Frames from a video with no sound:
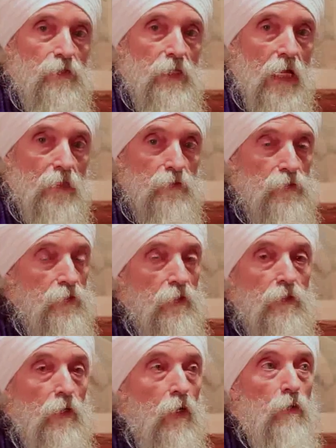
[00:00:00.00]
sense
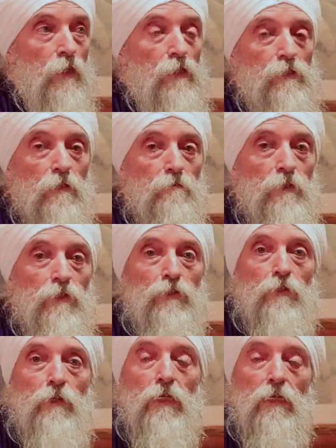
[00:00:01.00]
that yogis have been
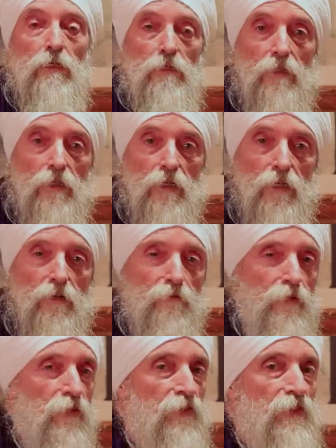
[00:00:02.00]
doing it
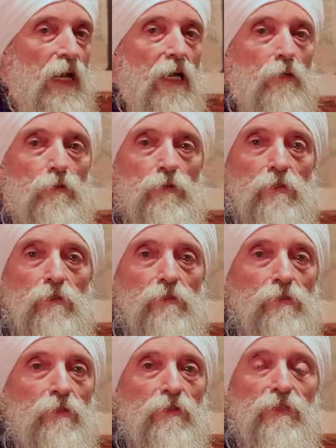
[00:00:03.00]
for
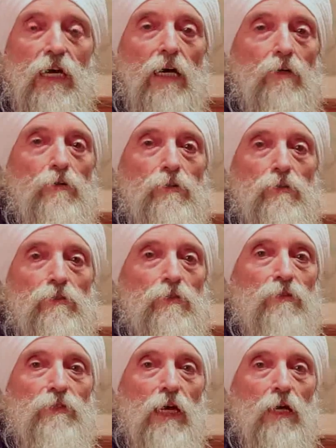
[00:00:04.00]
thousands and thousands
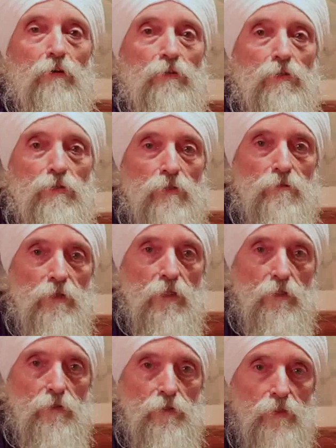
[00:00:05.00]
and thousands of
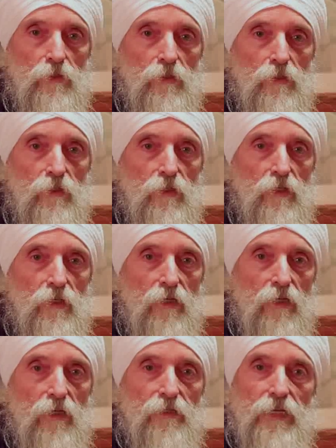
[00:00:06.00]
years.
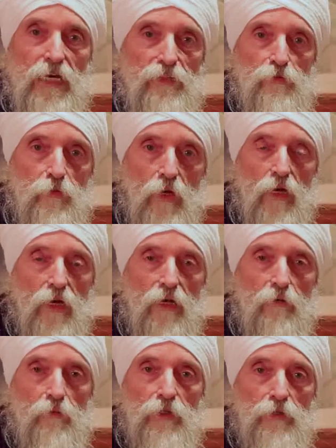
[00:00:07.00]
And that's
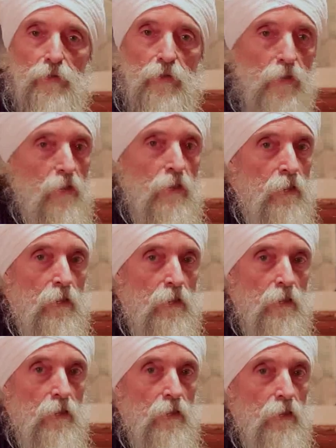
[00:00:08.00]
why when you look
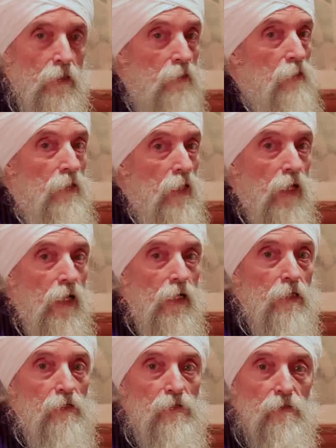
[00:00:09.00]
into the
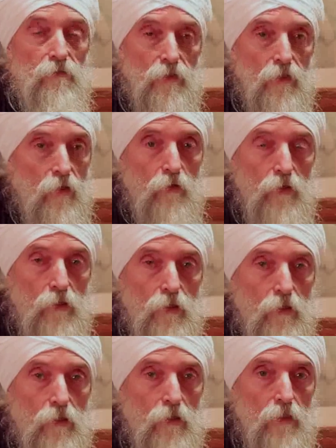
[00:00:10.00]
eyes of a yogi,